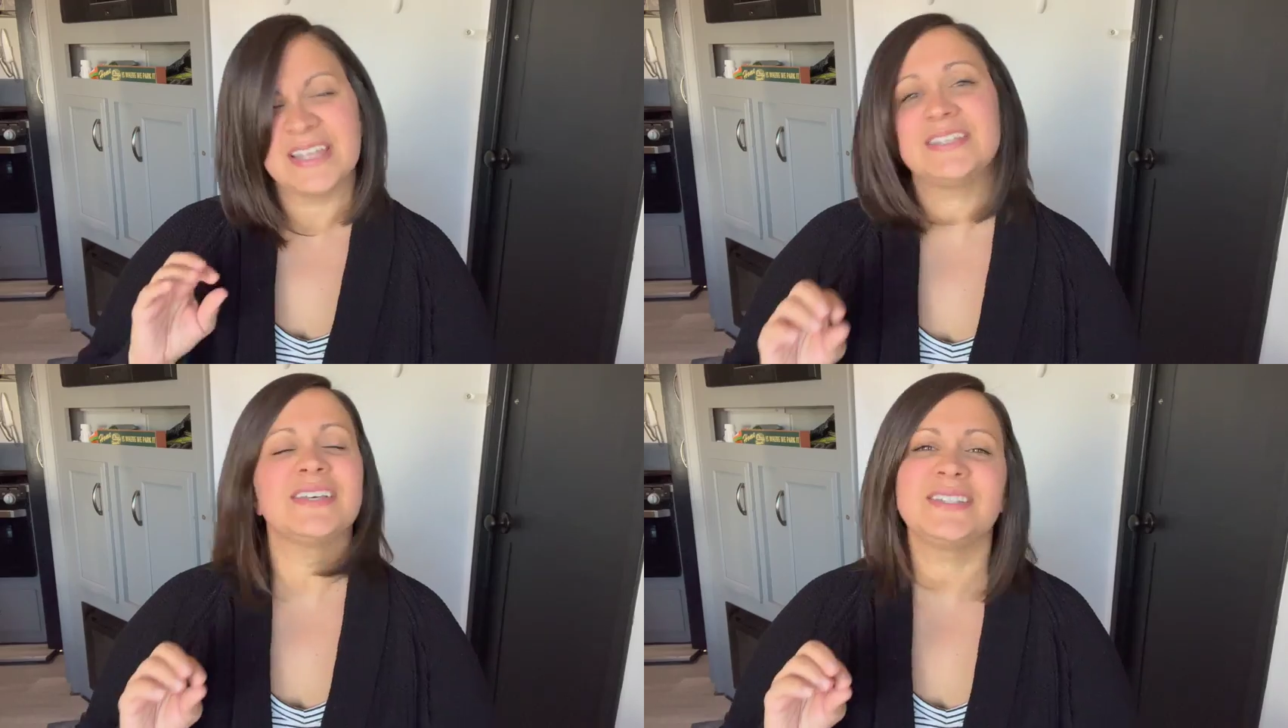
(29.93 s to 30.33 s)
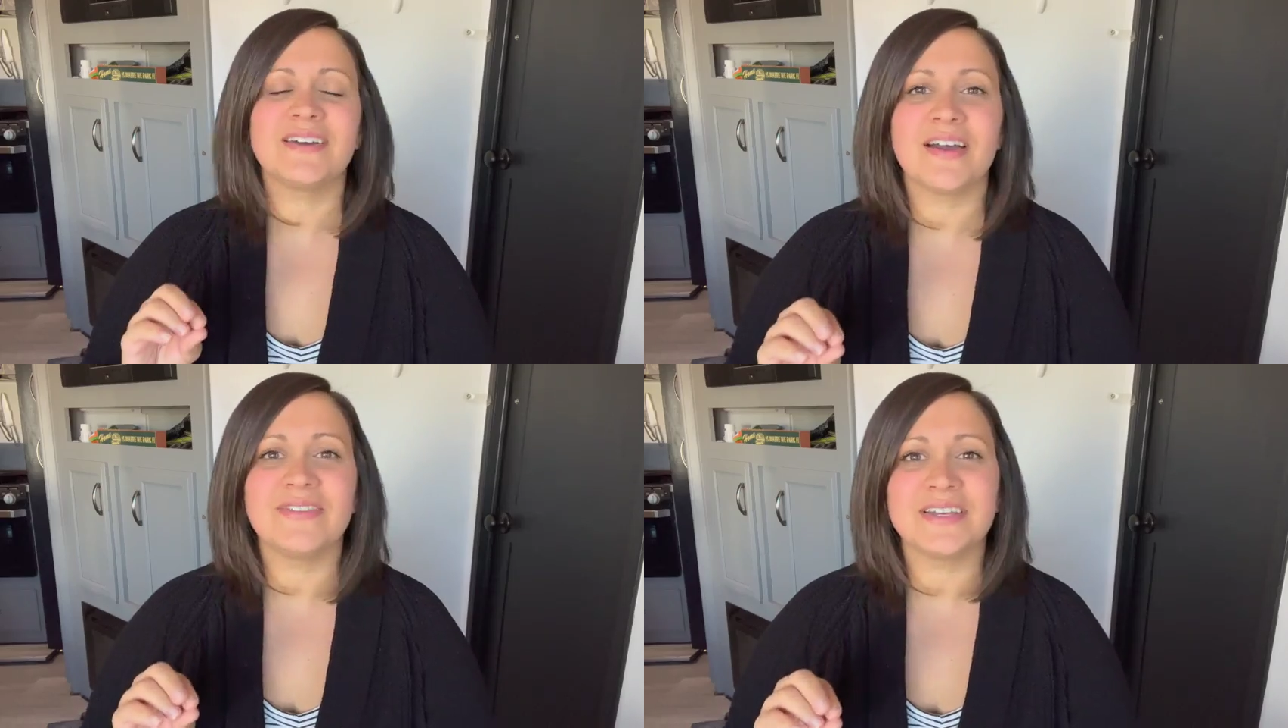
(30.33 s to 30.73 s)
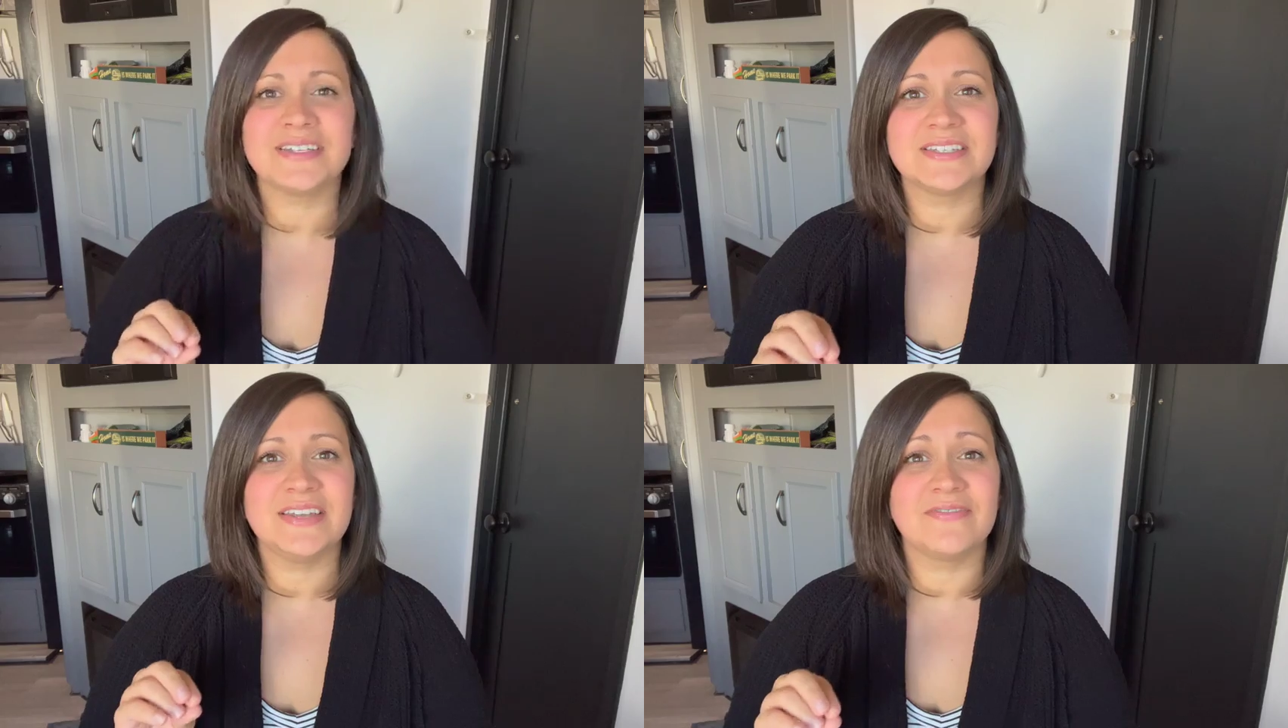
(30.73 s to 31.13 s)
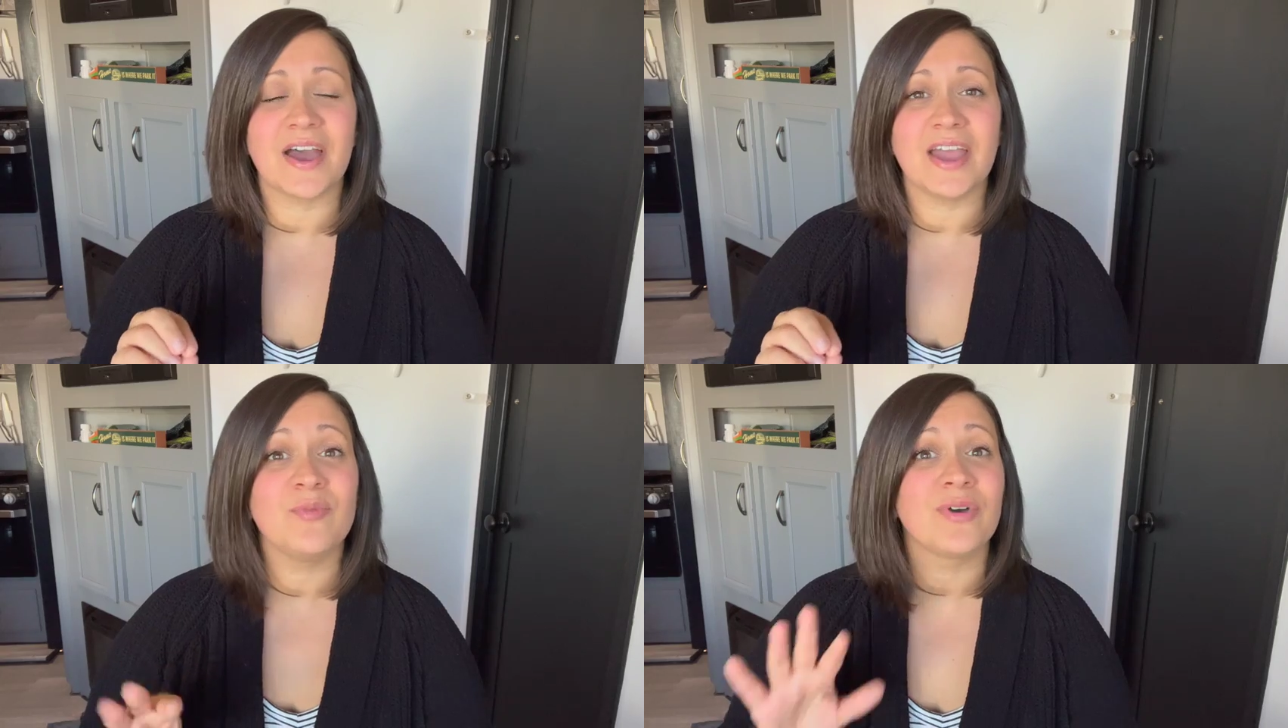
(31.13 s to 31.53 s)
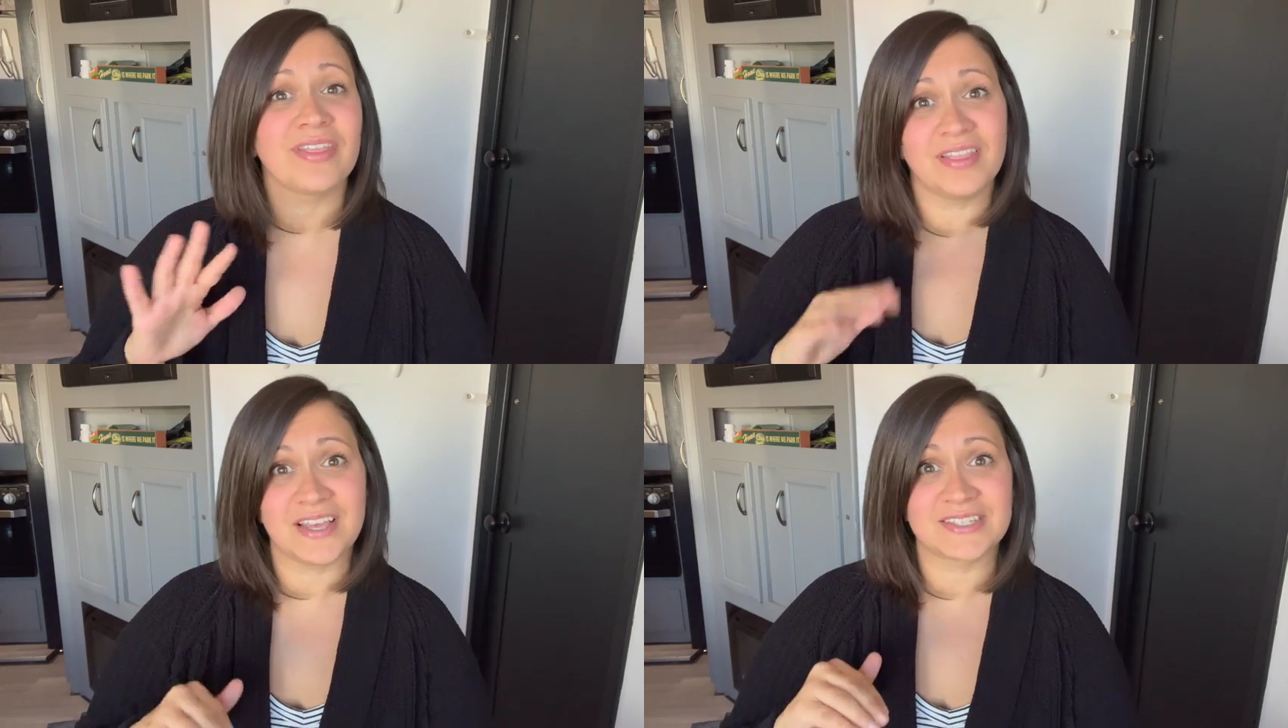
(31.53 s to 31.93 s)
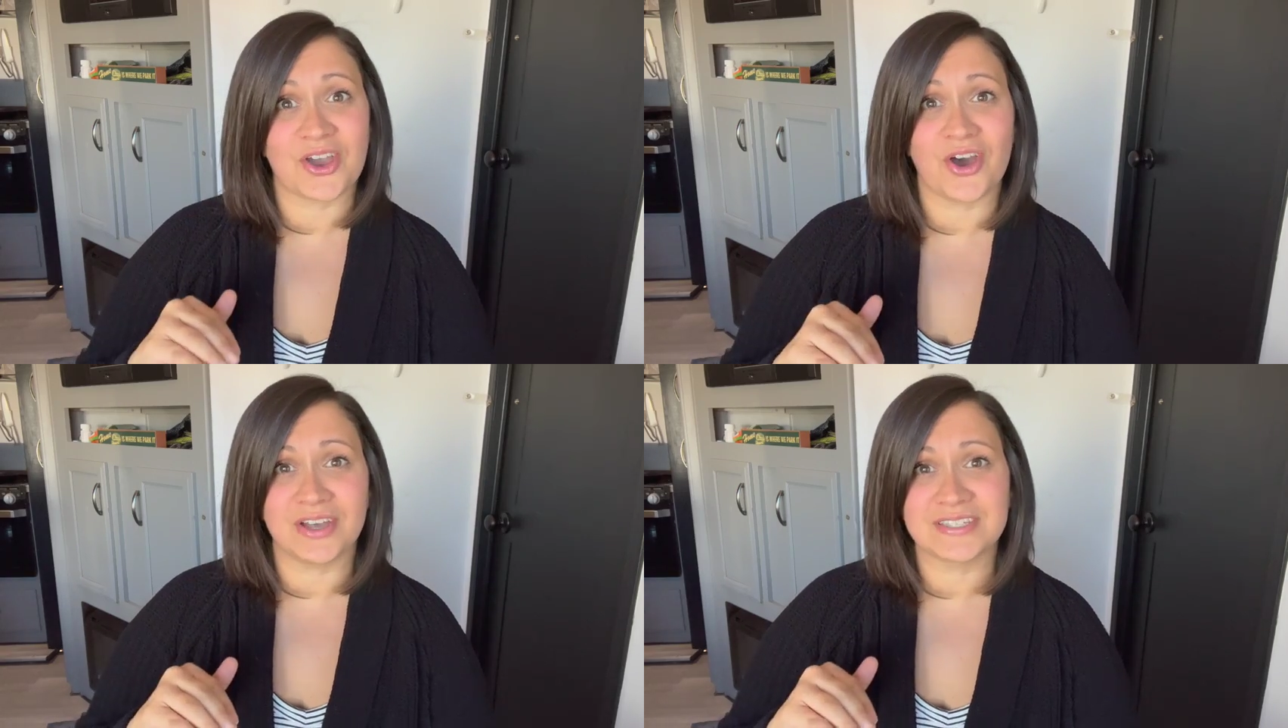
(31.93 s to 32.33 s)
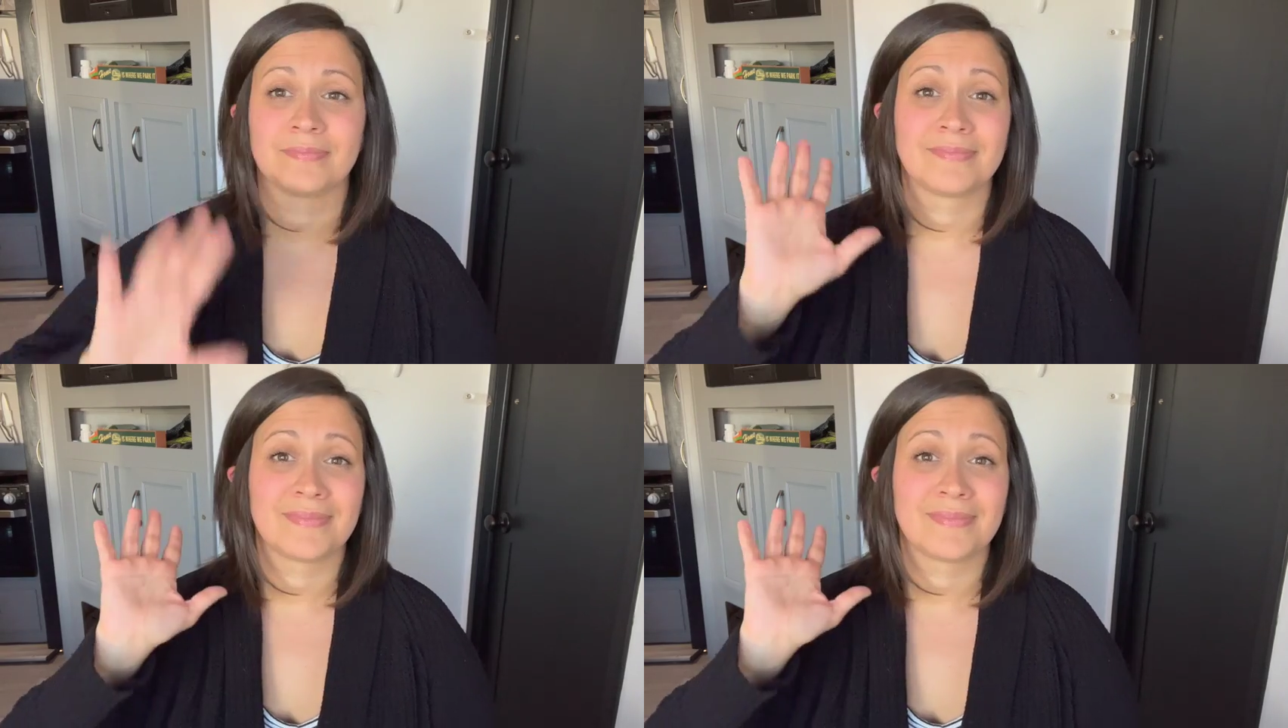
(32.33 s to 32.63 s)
it does still have that Disney vibe with less cost.